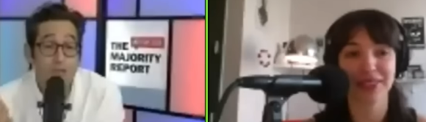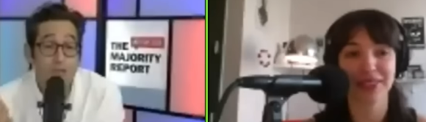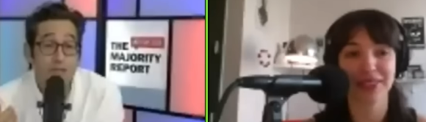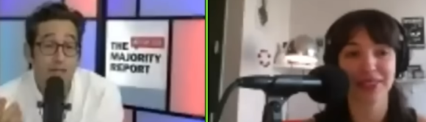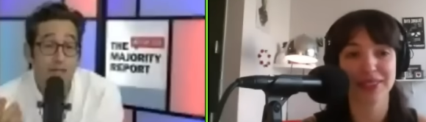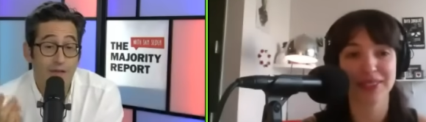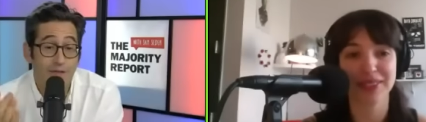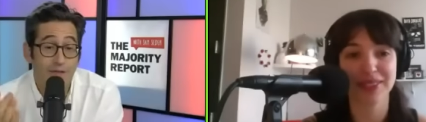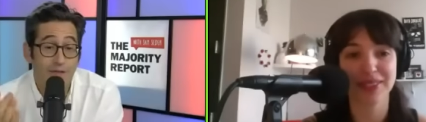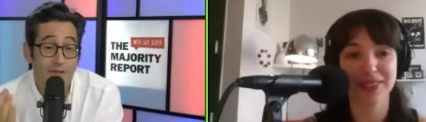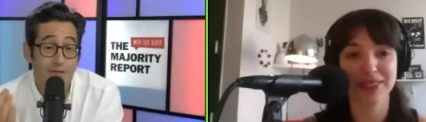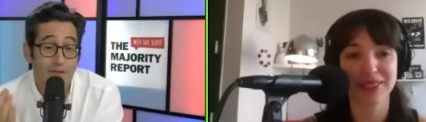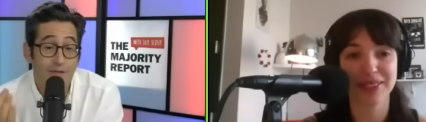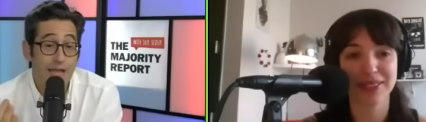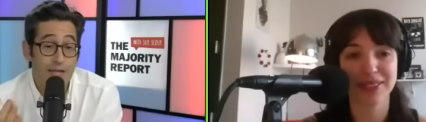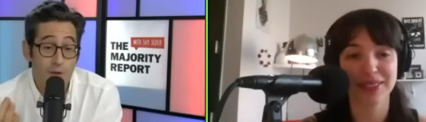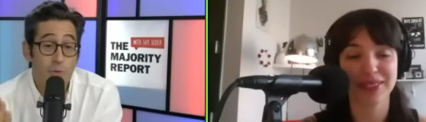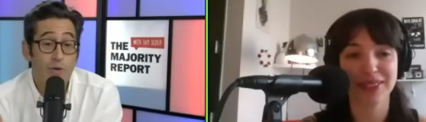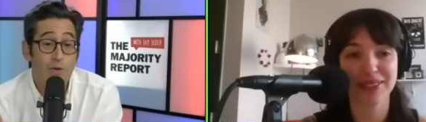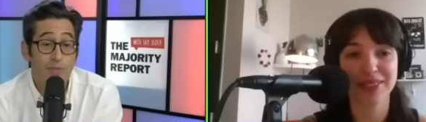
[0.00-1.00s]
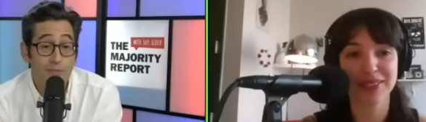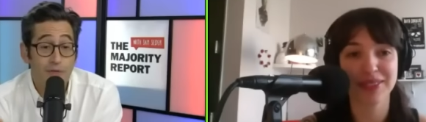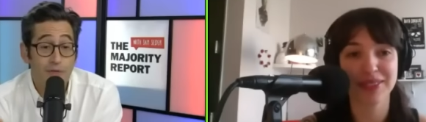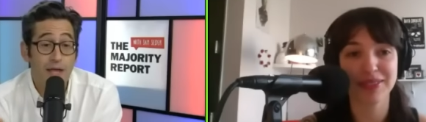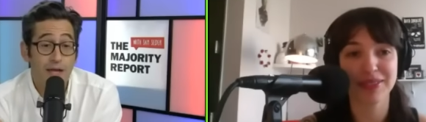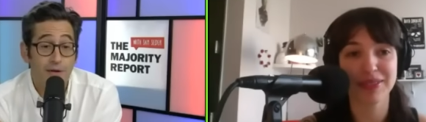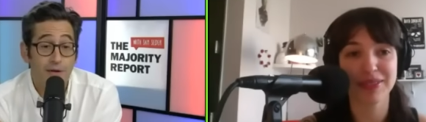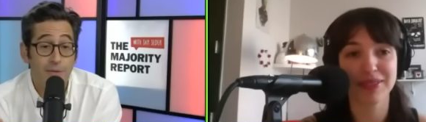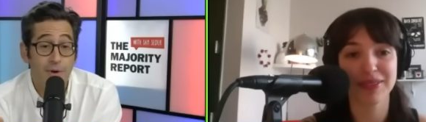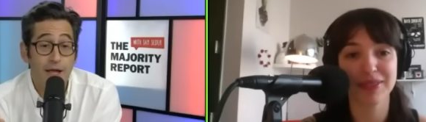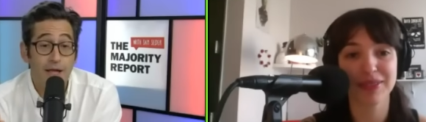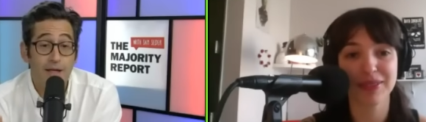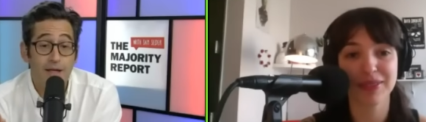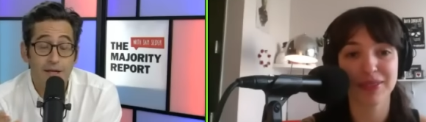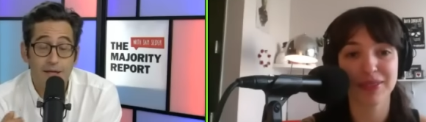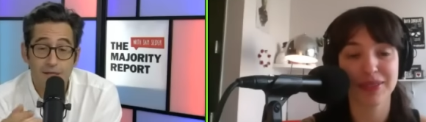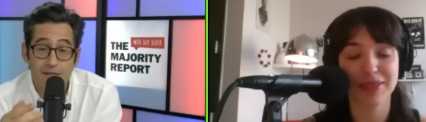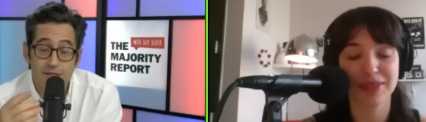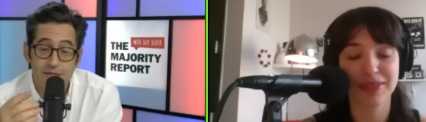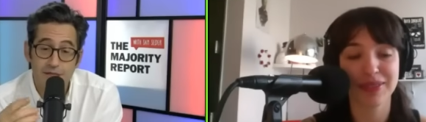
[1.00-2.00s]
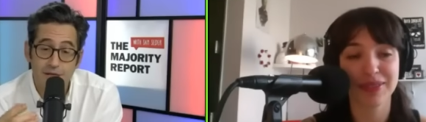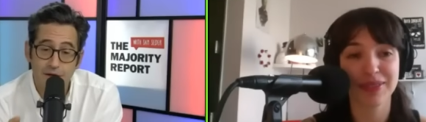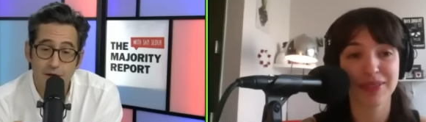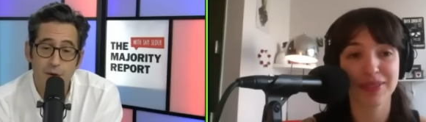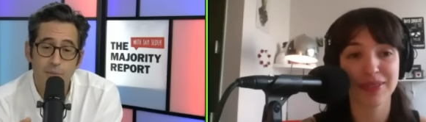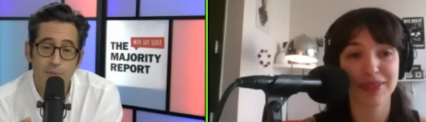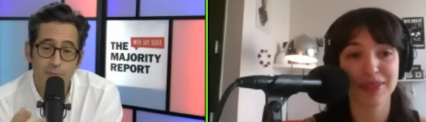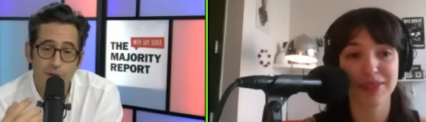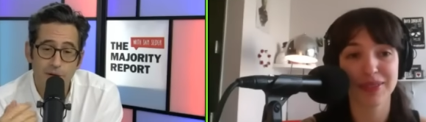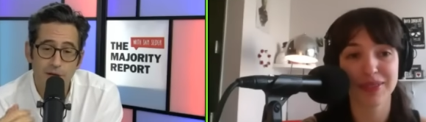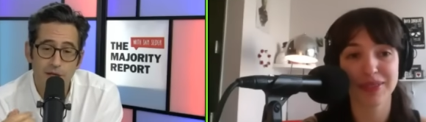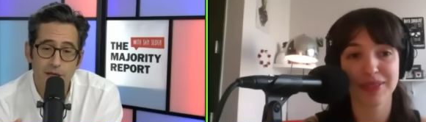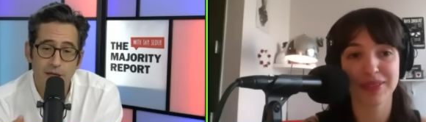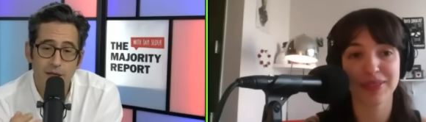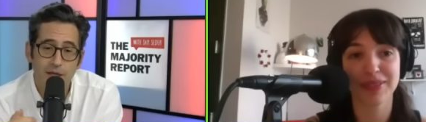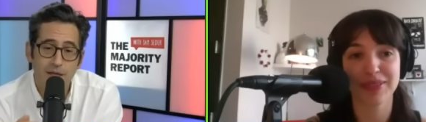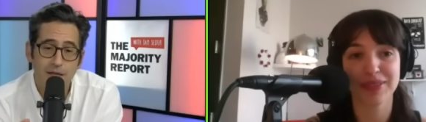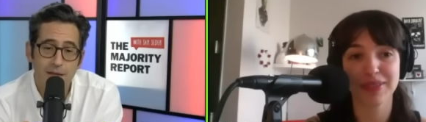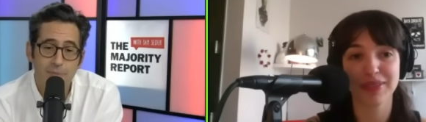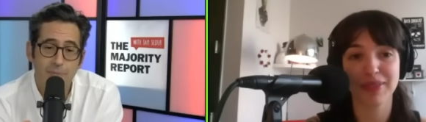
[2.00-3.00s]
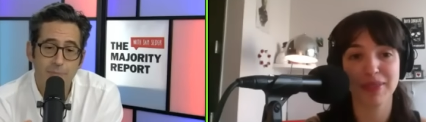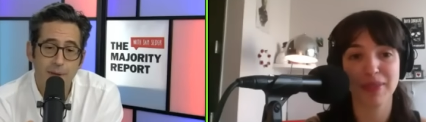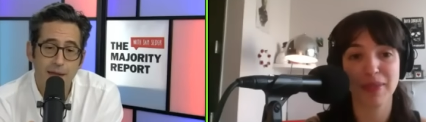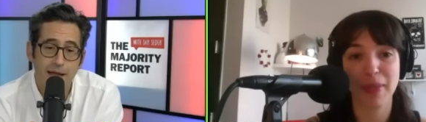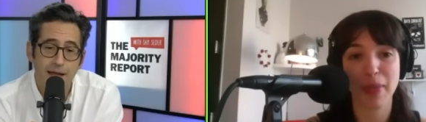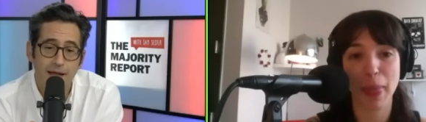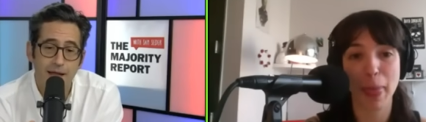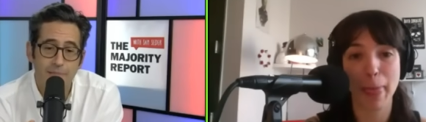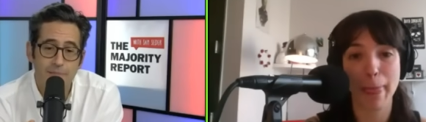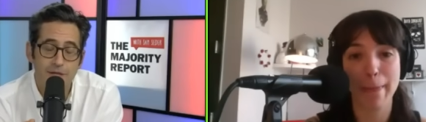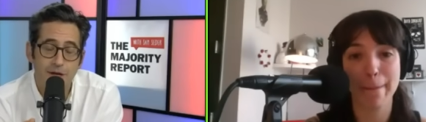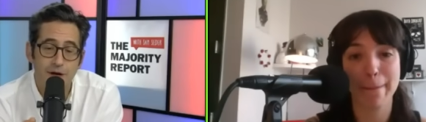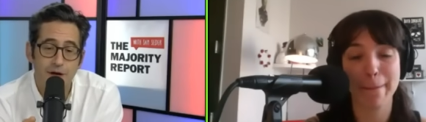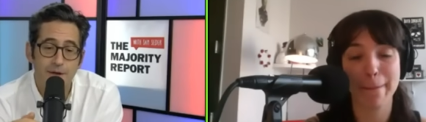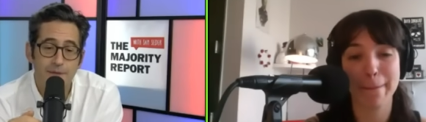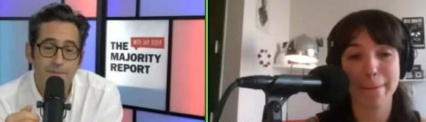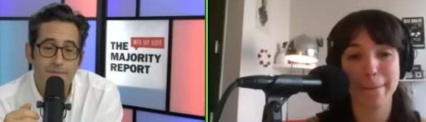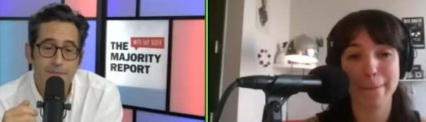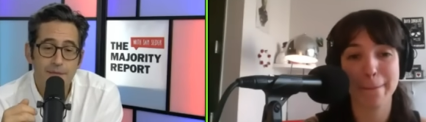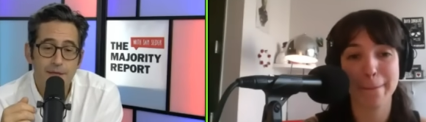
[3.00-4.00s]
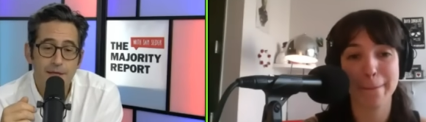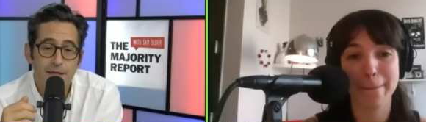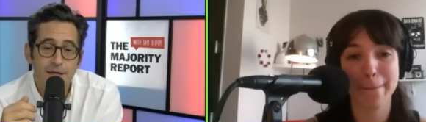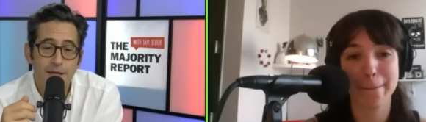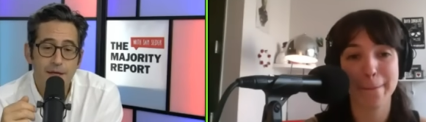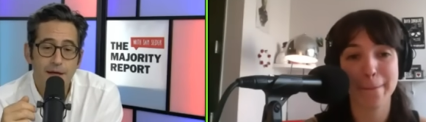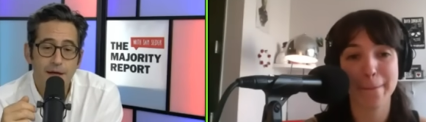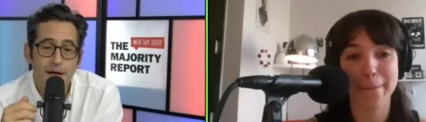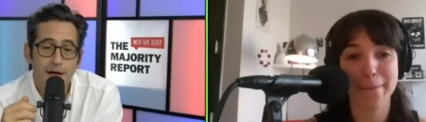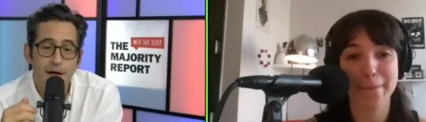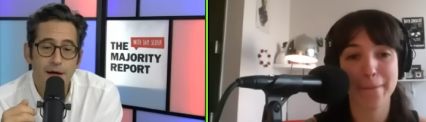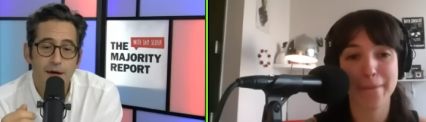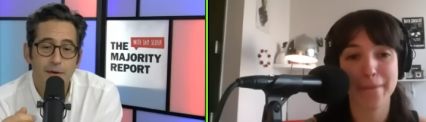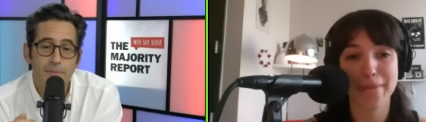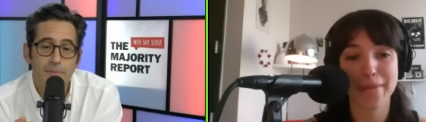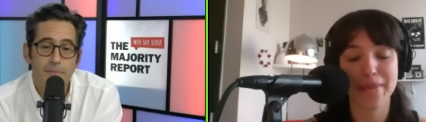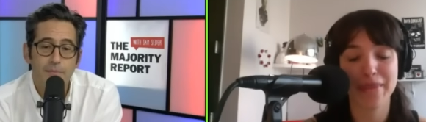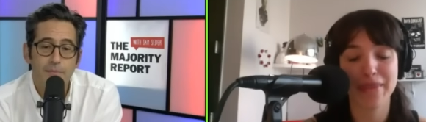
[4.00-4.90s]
Speaker 1: like that, you would think, right? And he just said, "Oh, put it, keep it back up." Sorry. Um,